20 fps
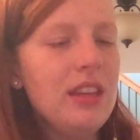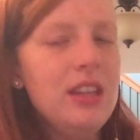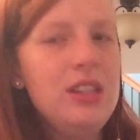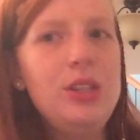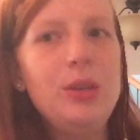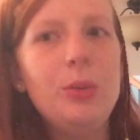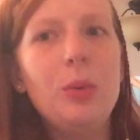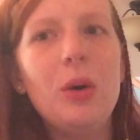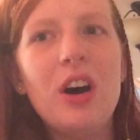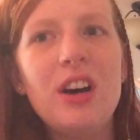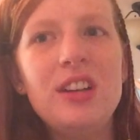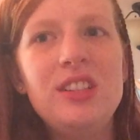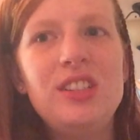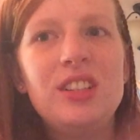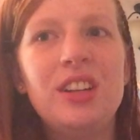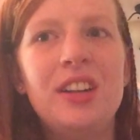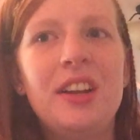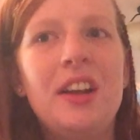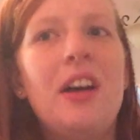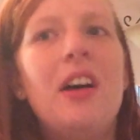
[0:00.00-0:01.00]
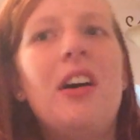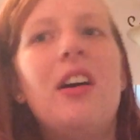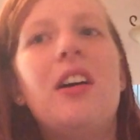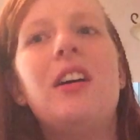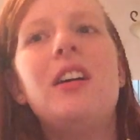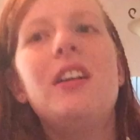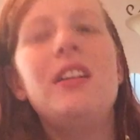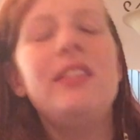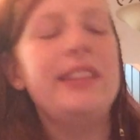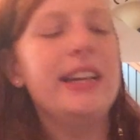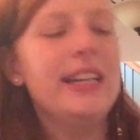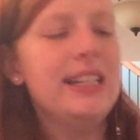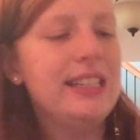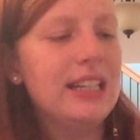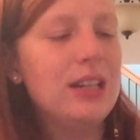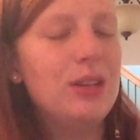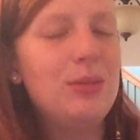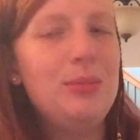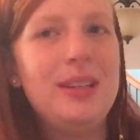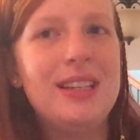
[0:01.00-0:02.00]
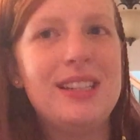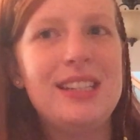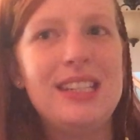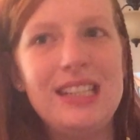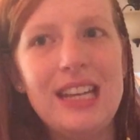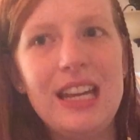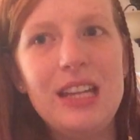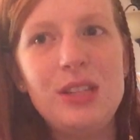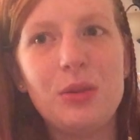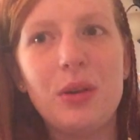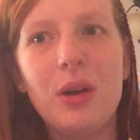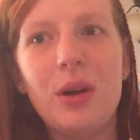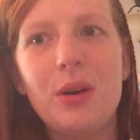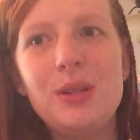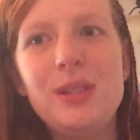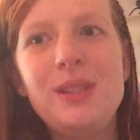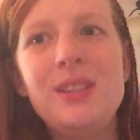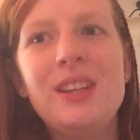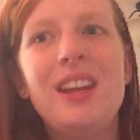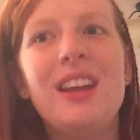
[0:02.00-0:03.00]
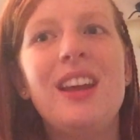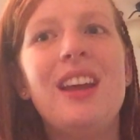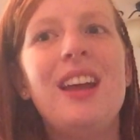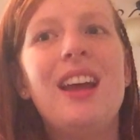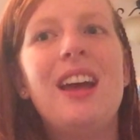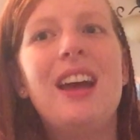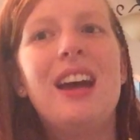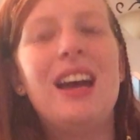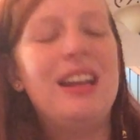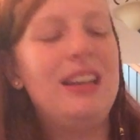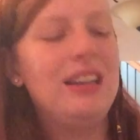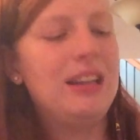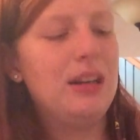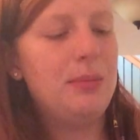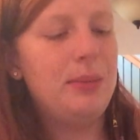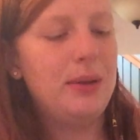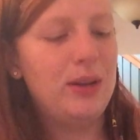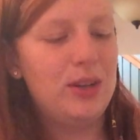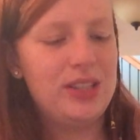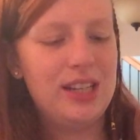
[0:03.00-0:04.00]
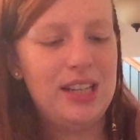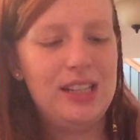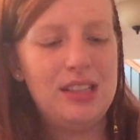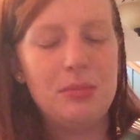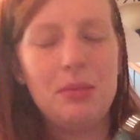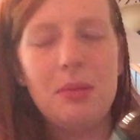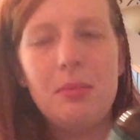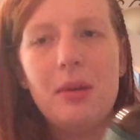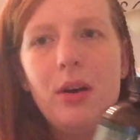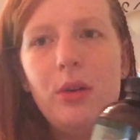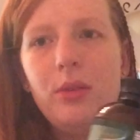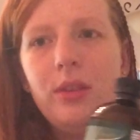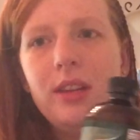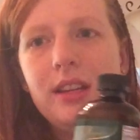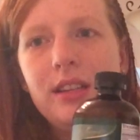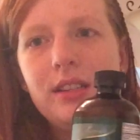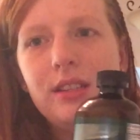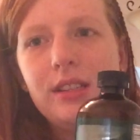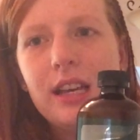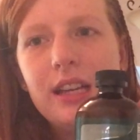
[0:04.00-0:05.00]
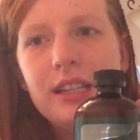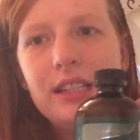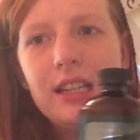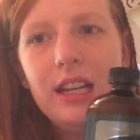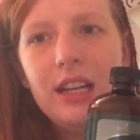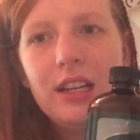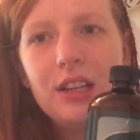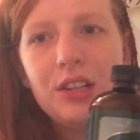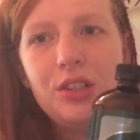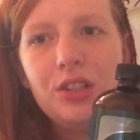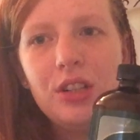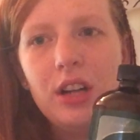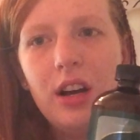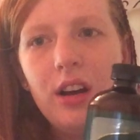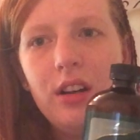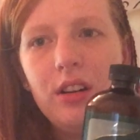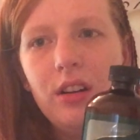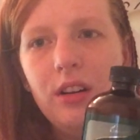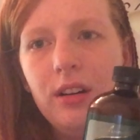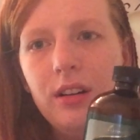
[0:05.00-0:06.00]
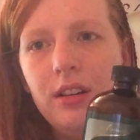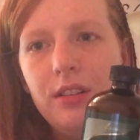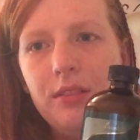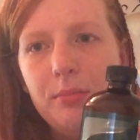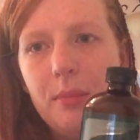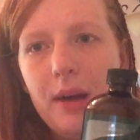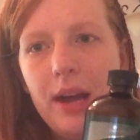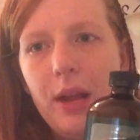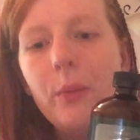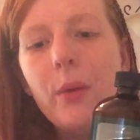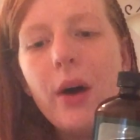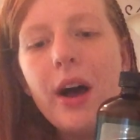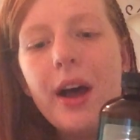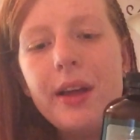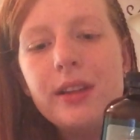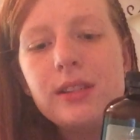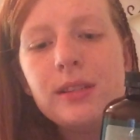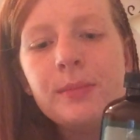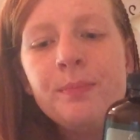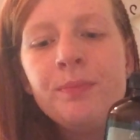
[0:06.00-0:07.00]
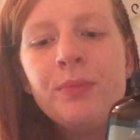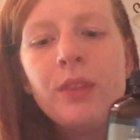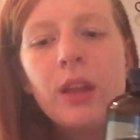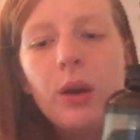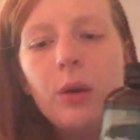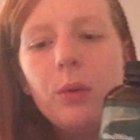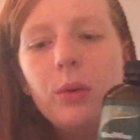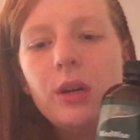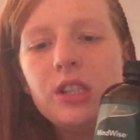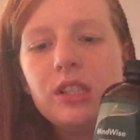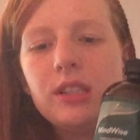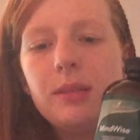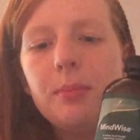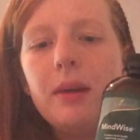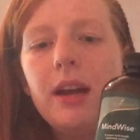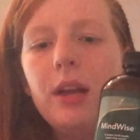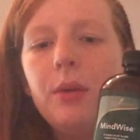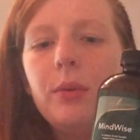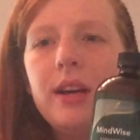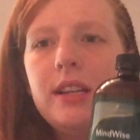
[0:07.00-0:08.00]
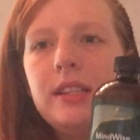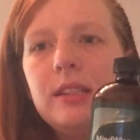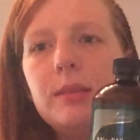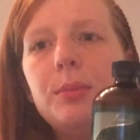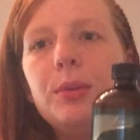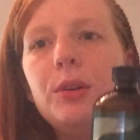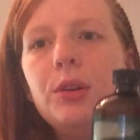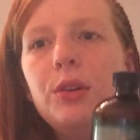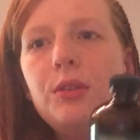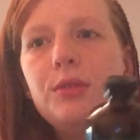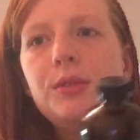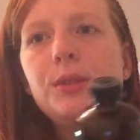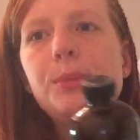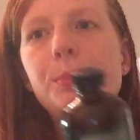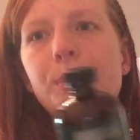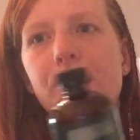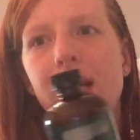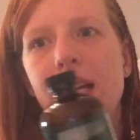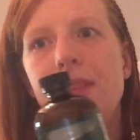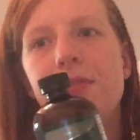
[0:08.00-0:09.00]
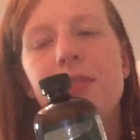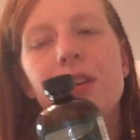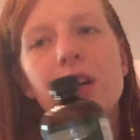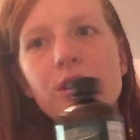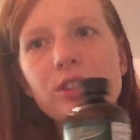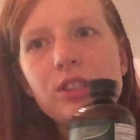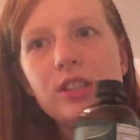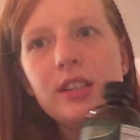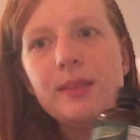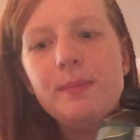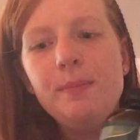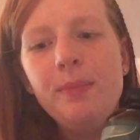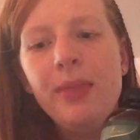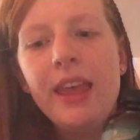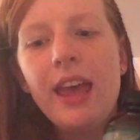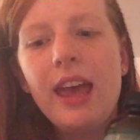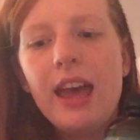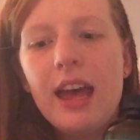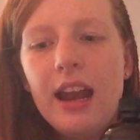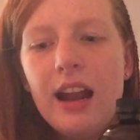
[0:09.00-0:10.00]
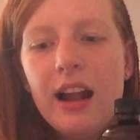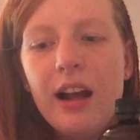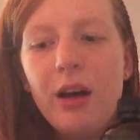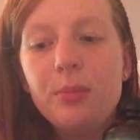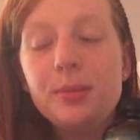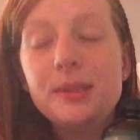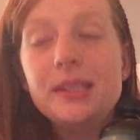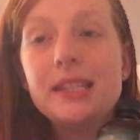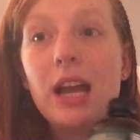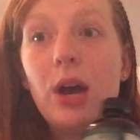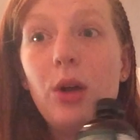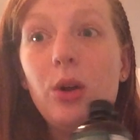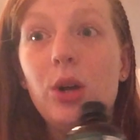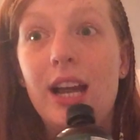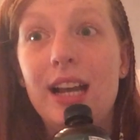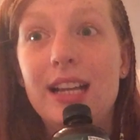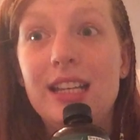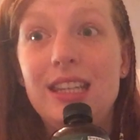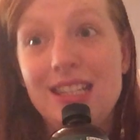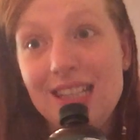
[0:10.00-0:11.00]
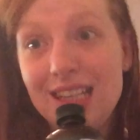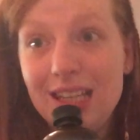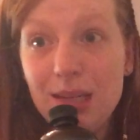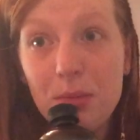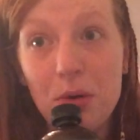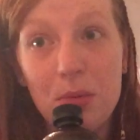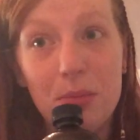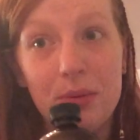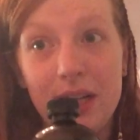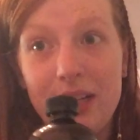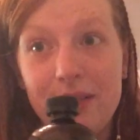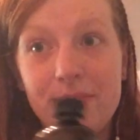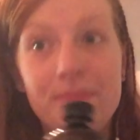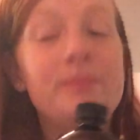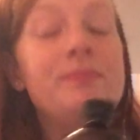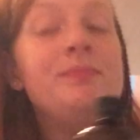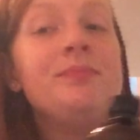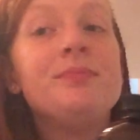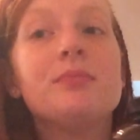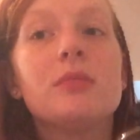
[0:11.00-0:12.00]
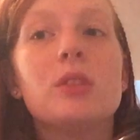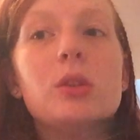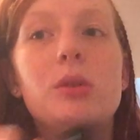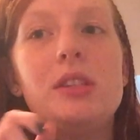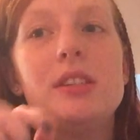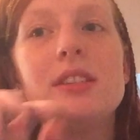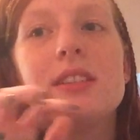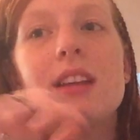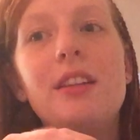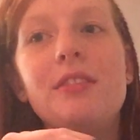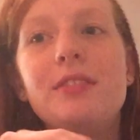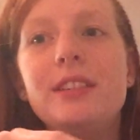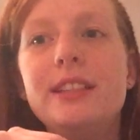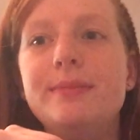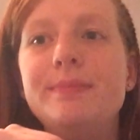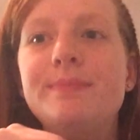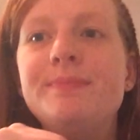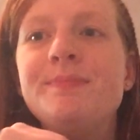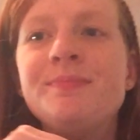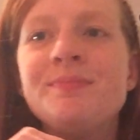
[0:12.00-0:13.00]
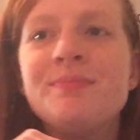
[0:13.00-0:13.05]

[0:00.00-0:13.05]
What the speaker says: to wash all of that down because it tastes gross and to get a better taste in my mouth is I take a shot of MindWise, which MindWise improves brain function and it helps counteract chemo brain, which is kind of fun